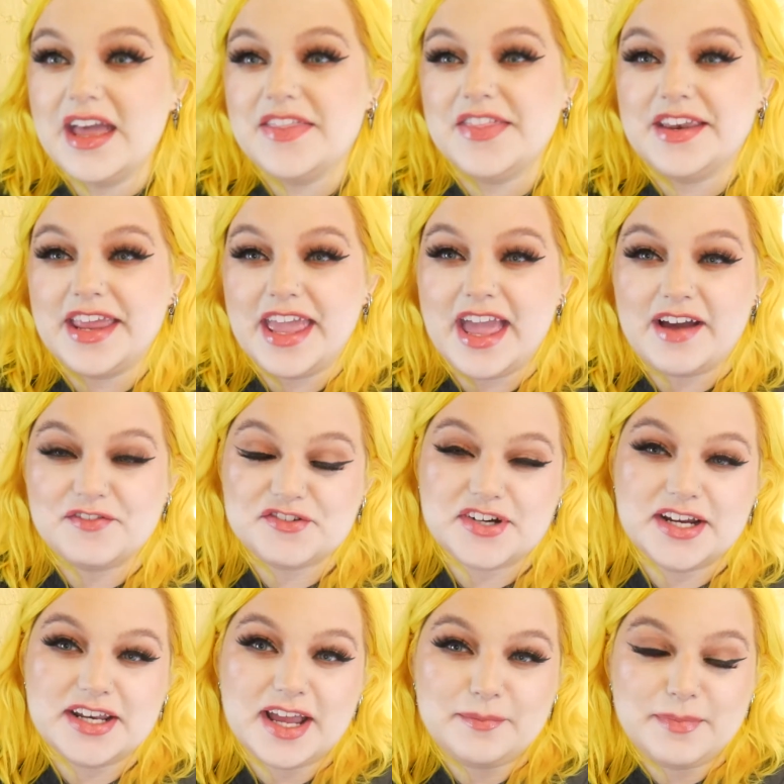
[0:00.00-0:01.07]
The day after
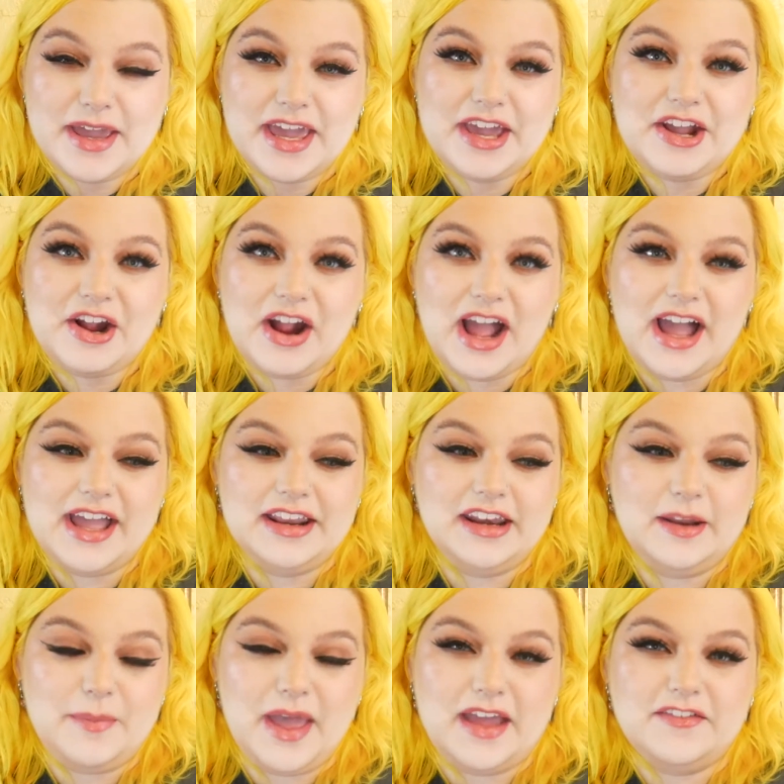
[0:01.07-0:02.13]
I dyed my hair, I
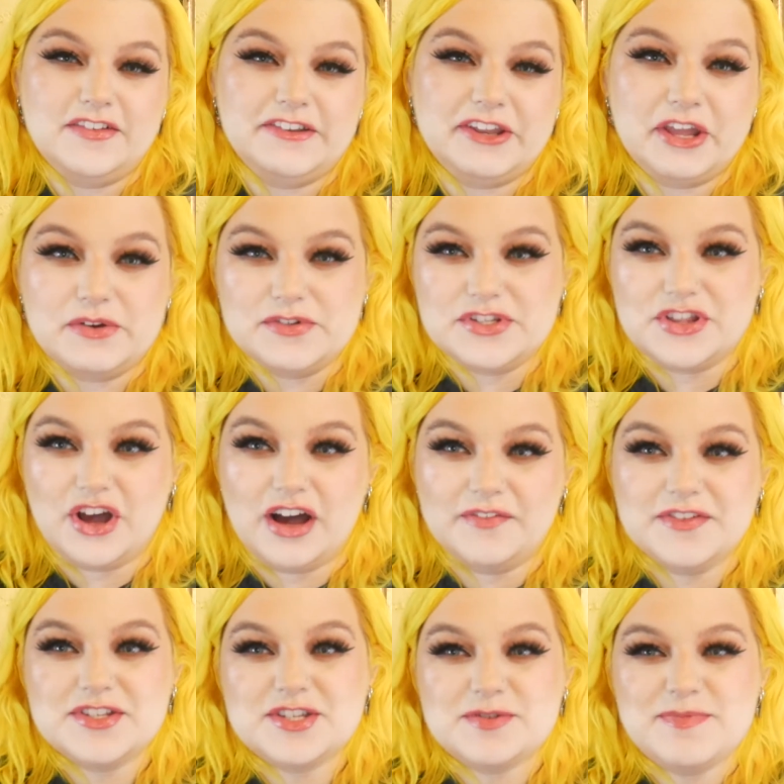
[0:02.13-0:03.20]
ended up having to go into the
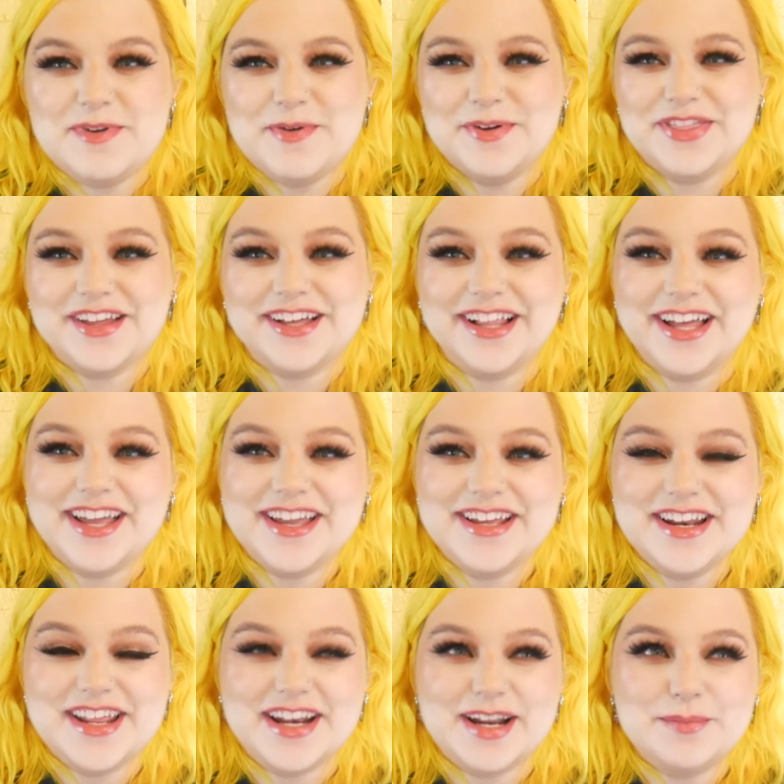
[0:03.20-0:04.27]
office to meet with a
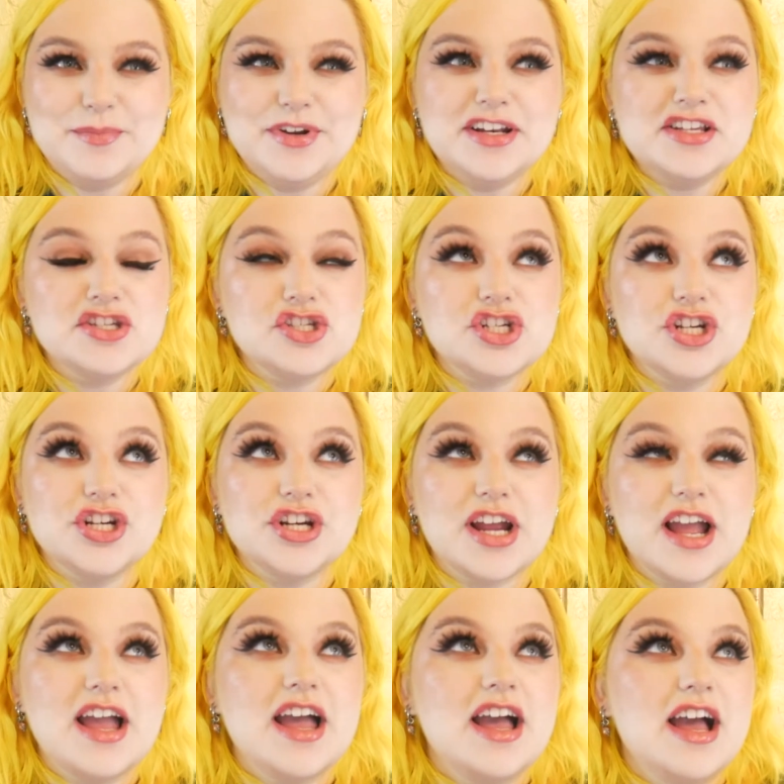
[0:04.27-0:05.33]
client, and I'm pretty sure
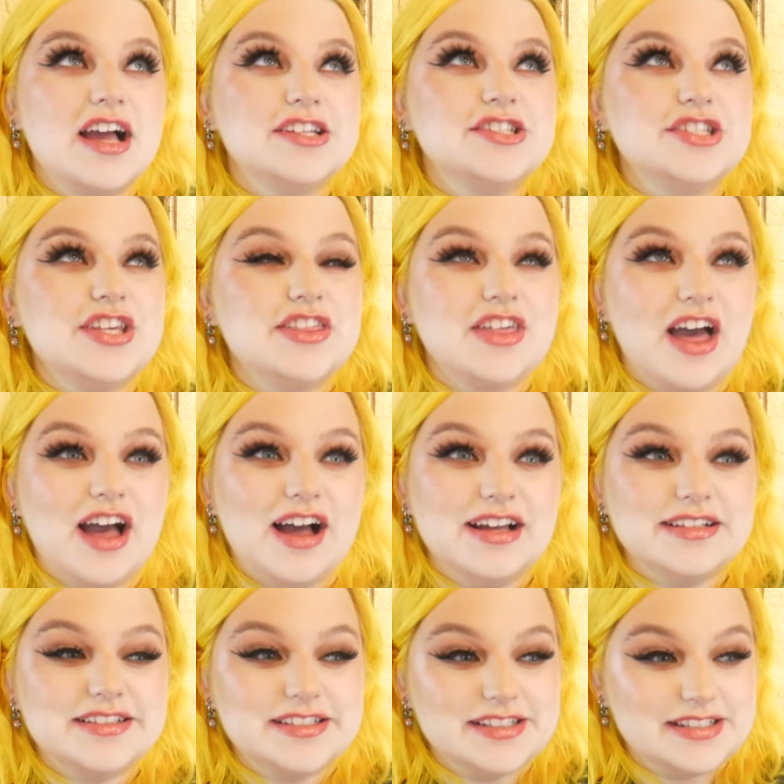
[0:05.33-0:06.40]
she
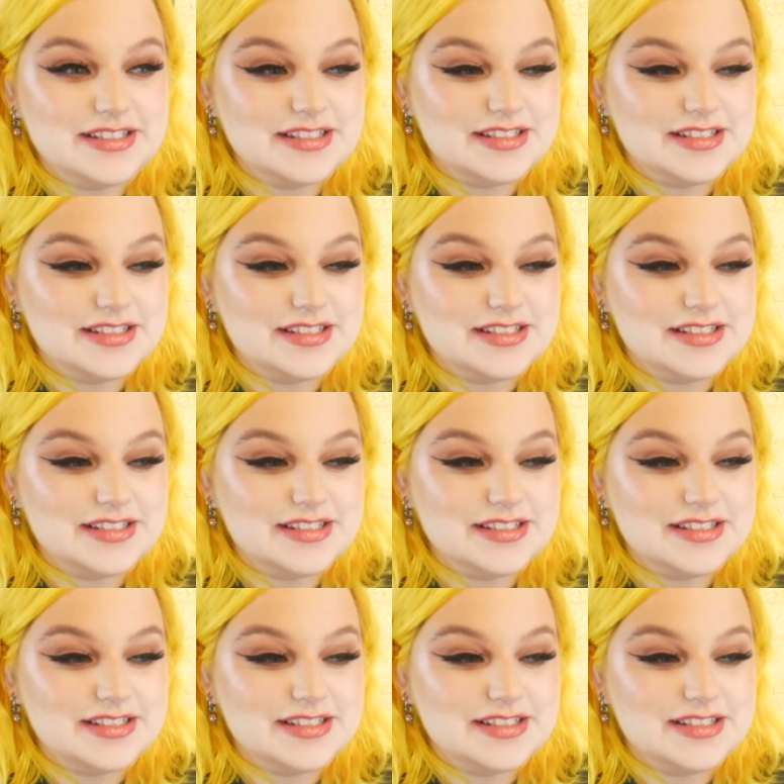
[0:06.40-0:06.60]
thought